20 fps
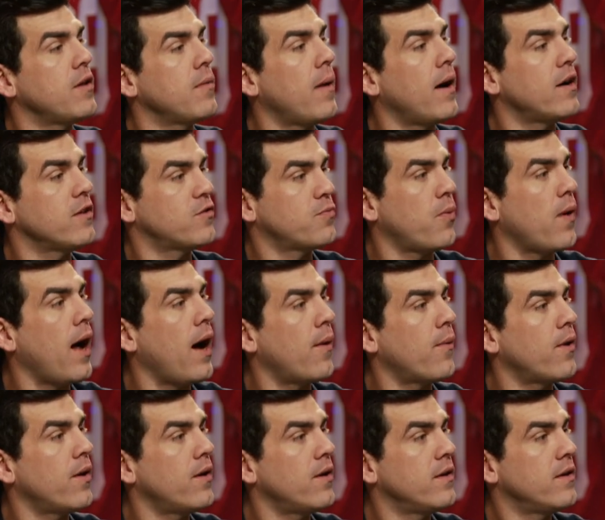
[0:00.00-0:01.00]
miles per
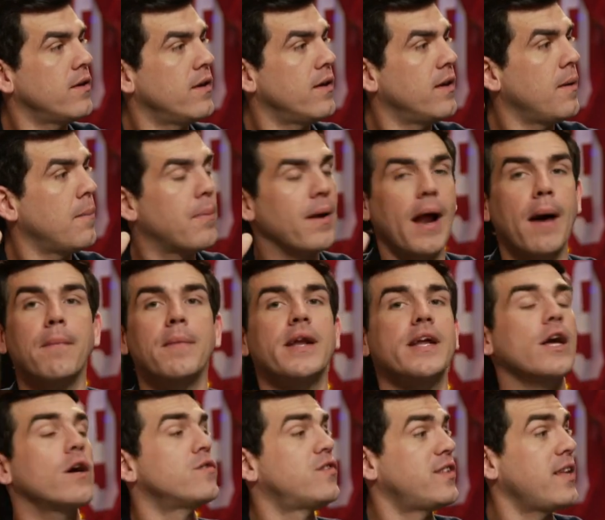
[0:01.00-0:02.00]
hour, but I'm going to
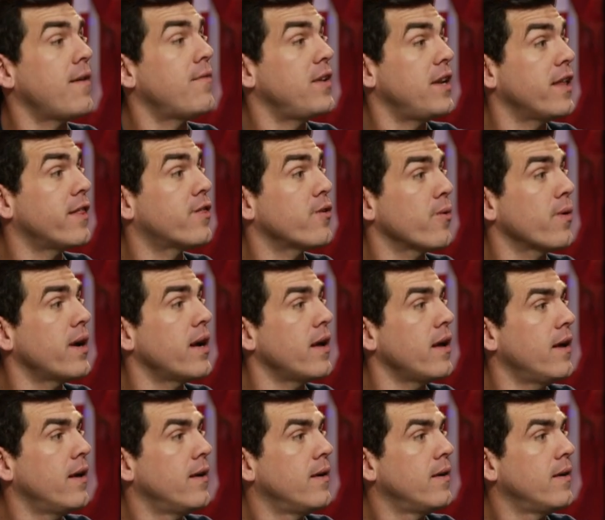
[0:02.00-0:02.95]
go 73,